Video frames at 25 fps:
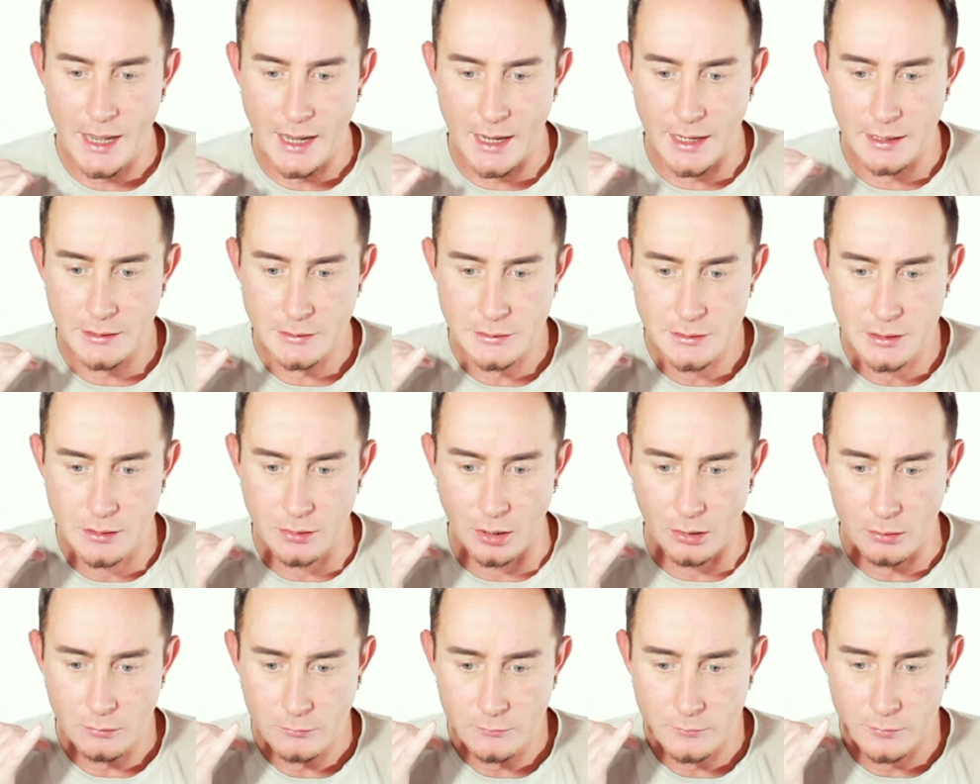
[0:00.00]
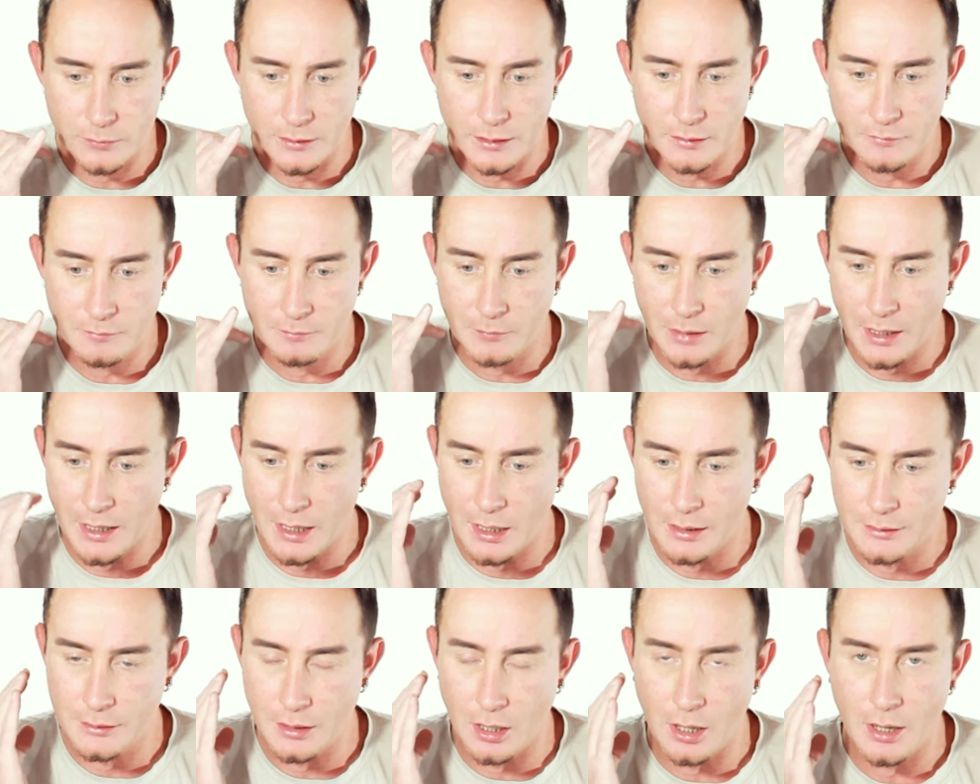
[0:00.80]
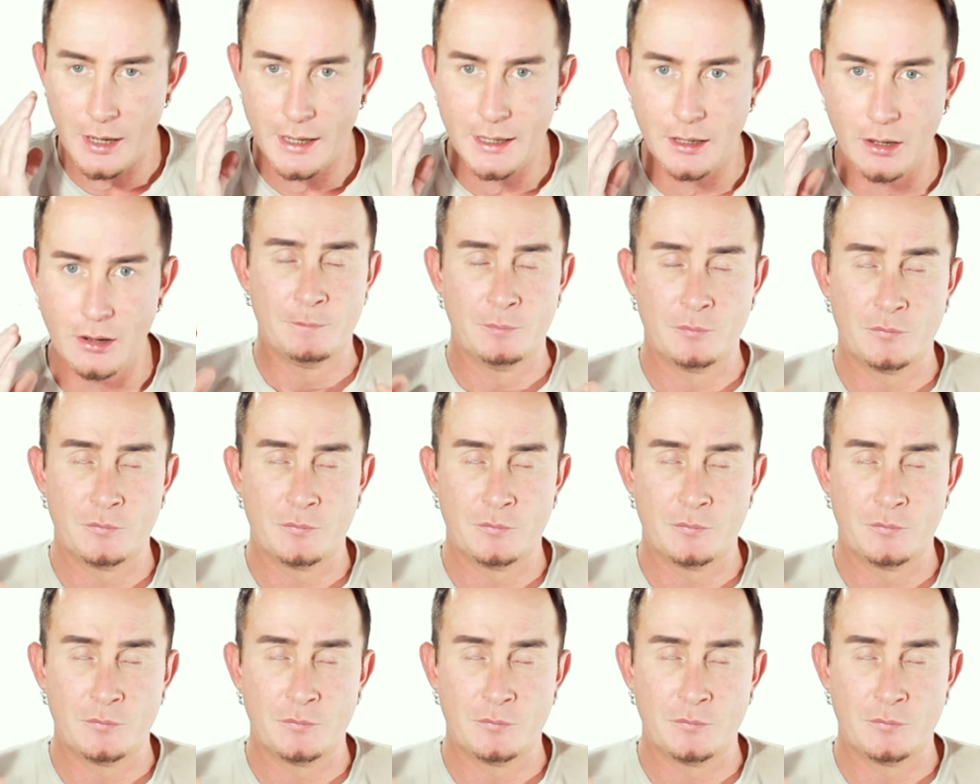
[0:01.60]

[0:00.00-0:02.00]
has got rid of my under eye line.